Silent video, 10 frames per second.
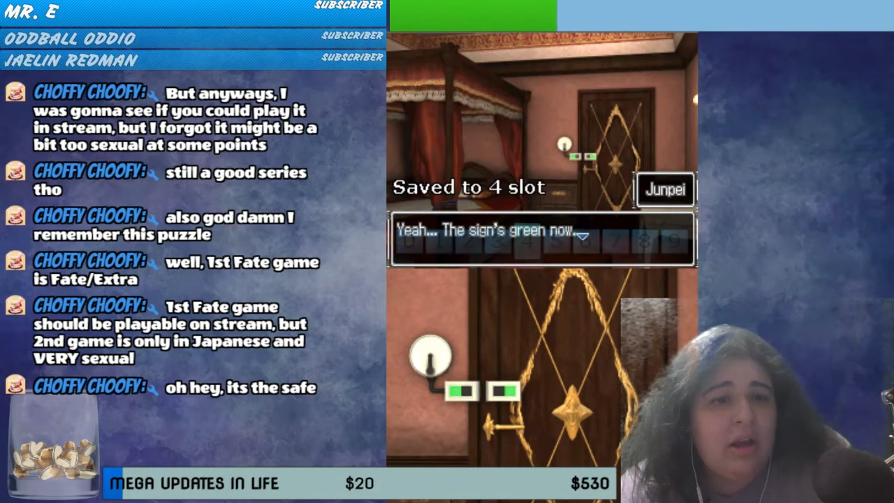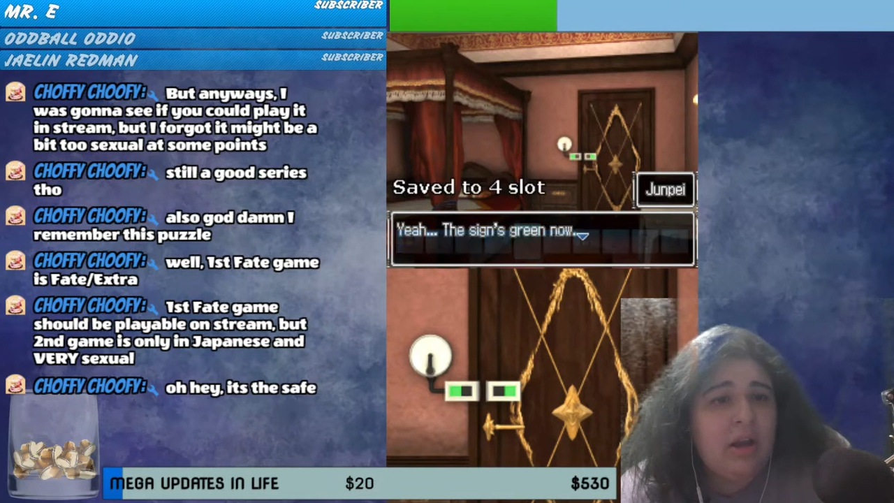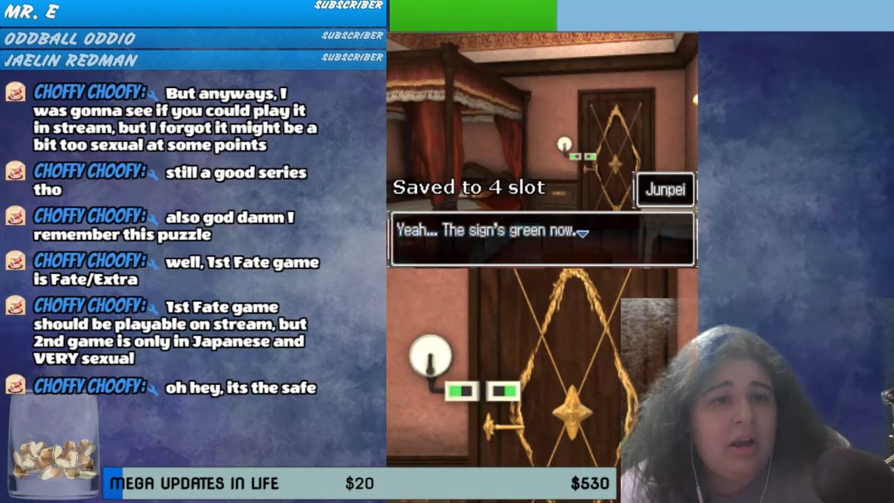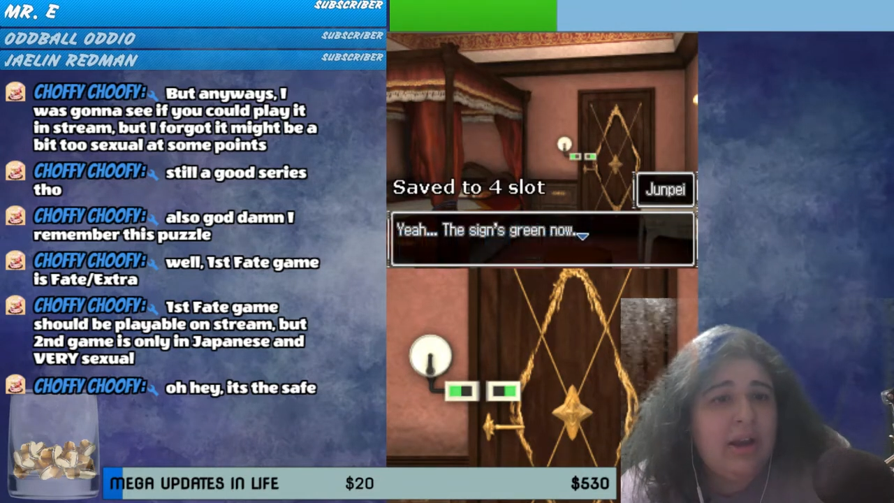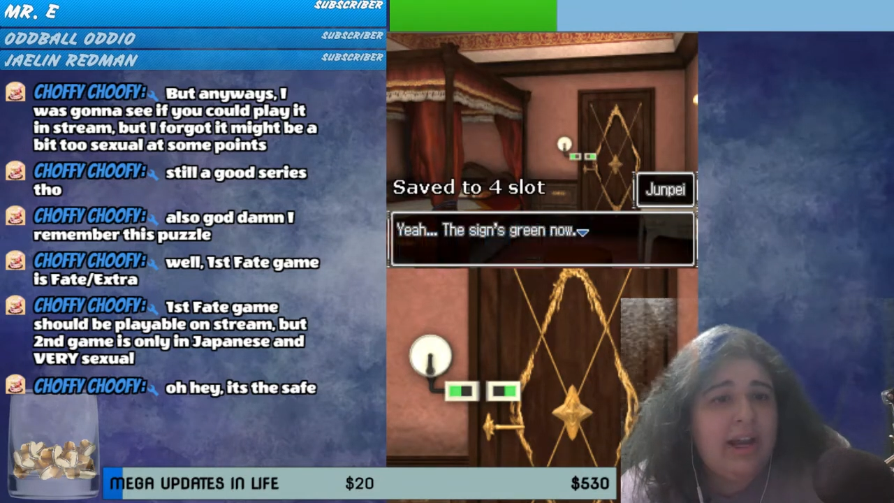
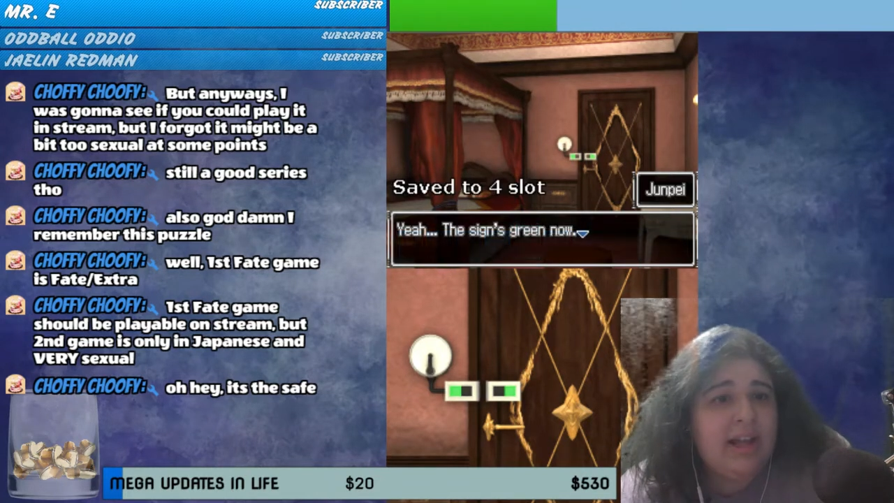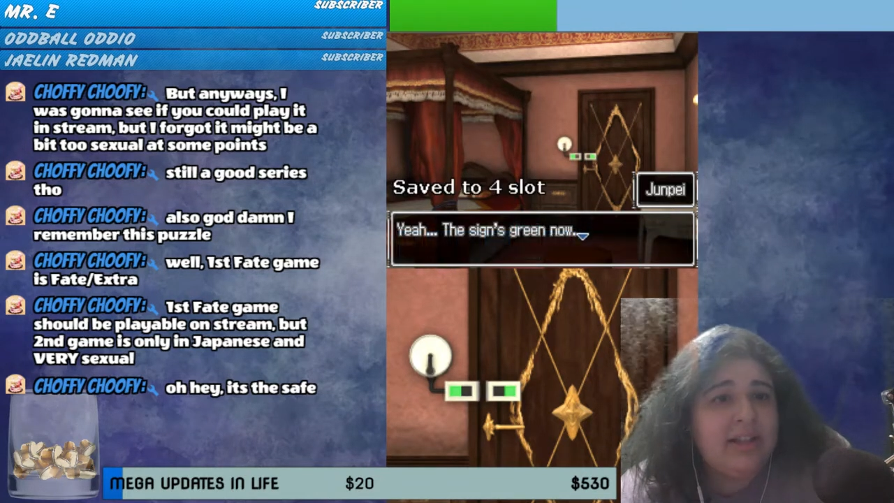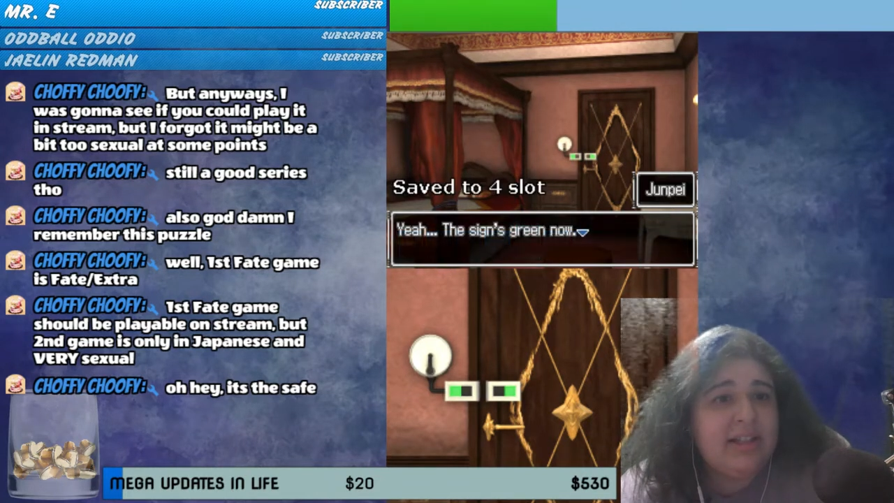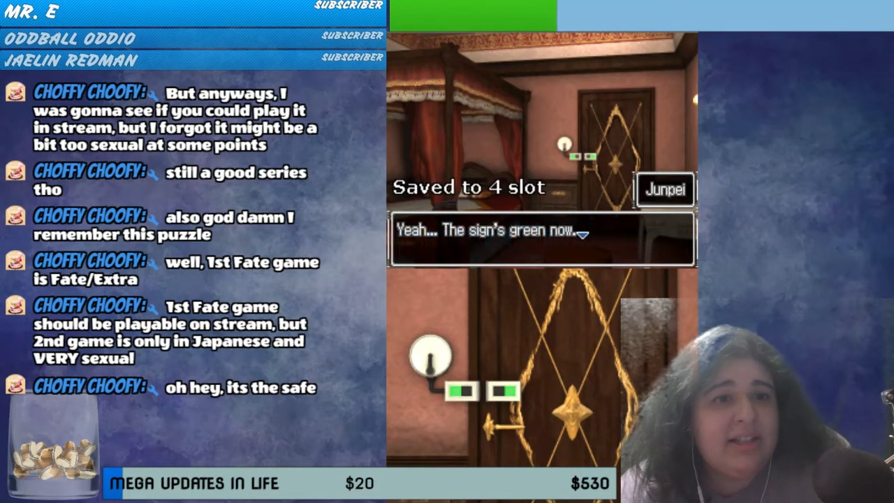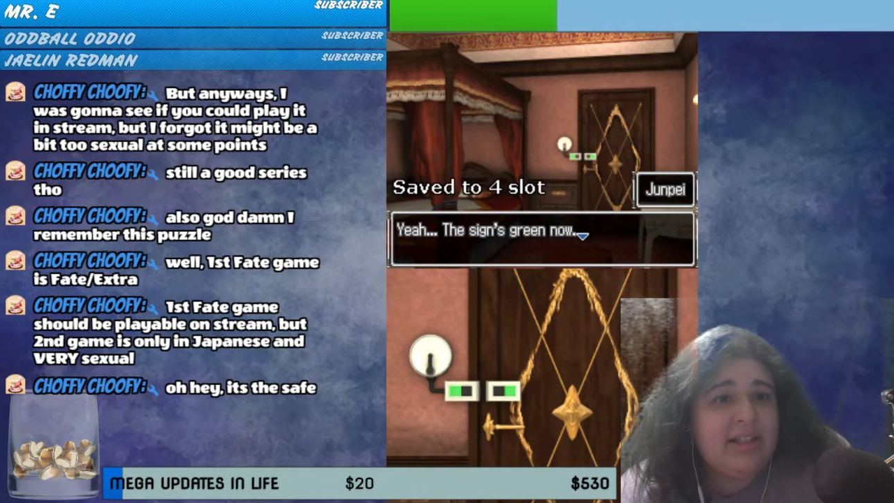Oh yeah,
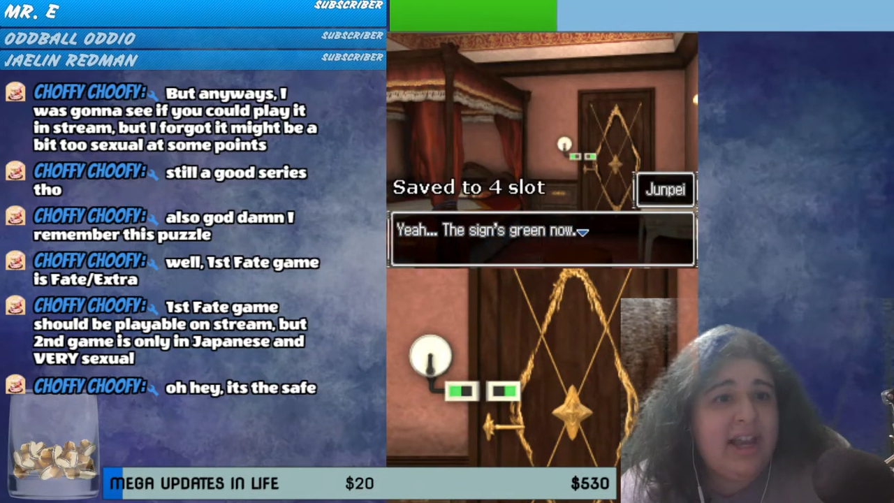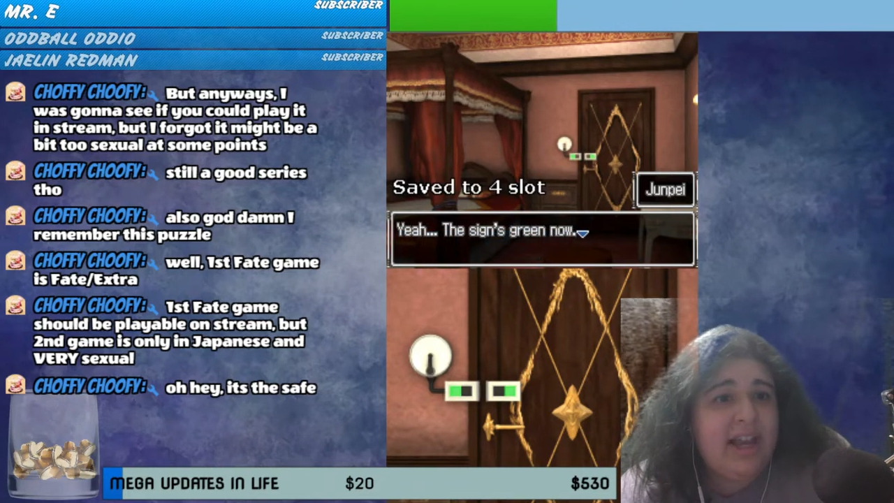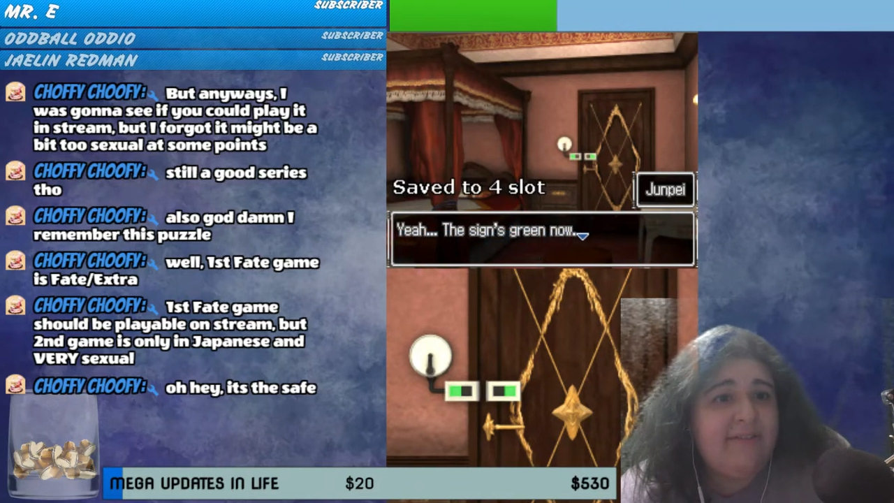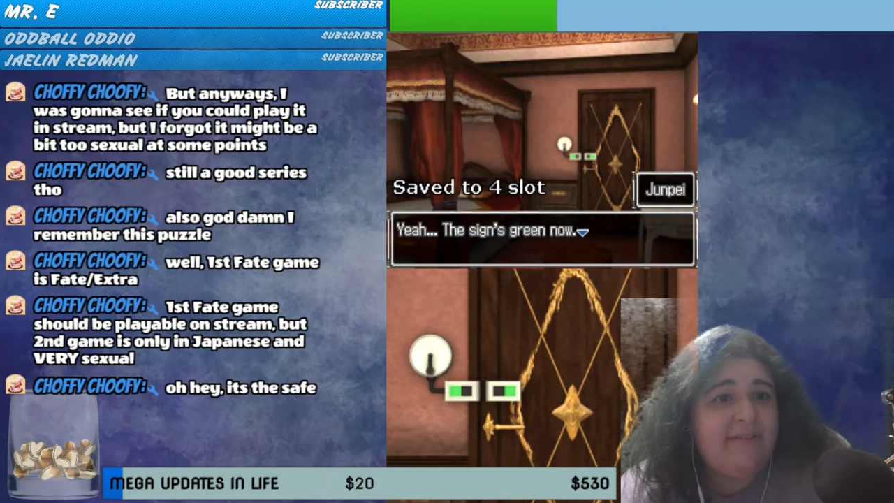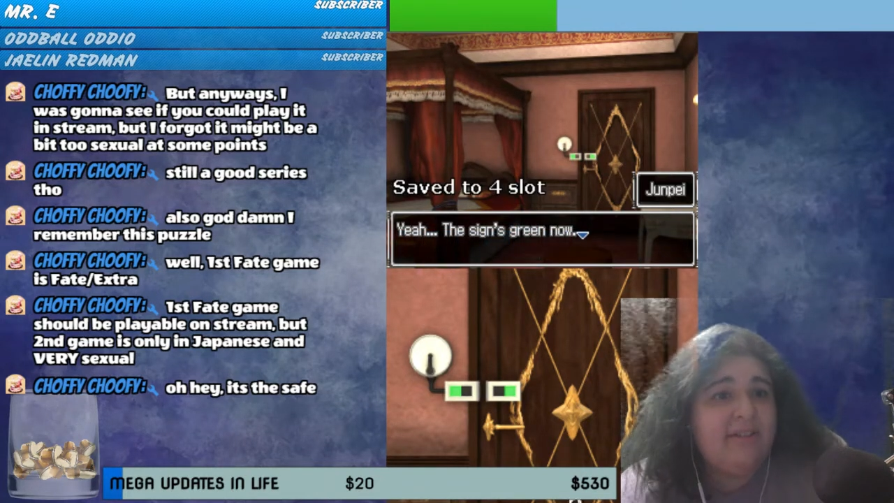it's the
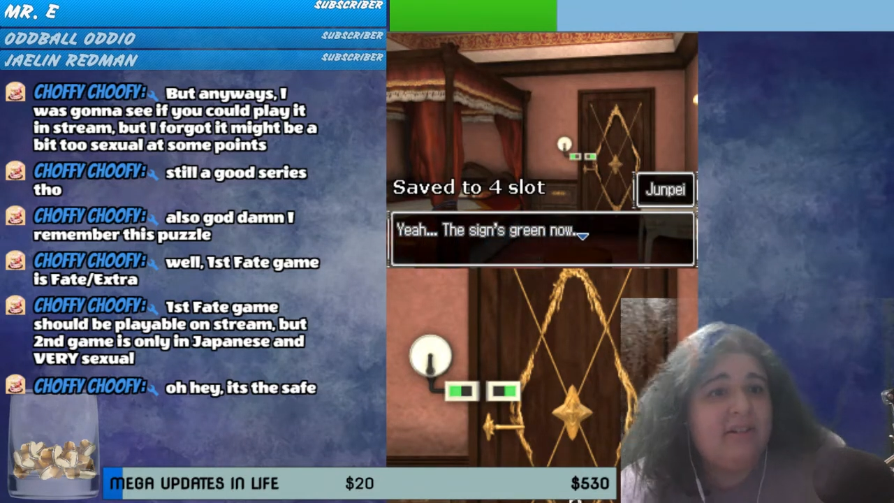safe.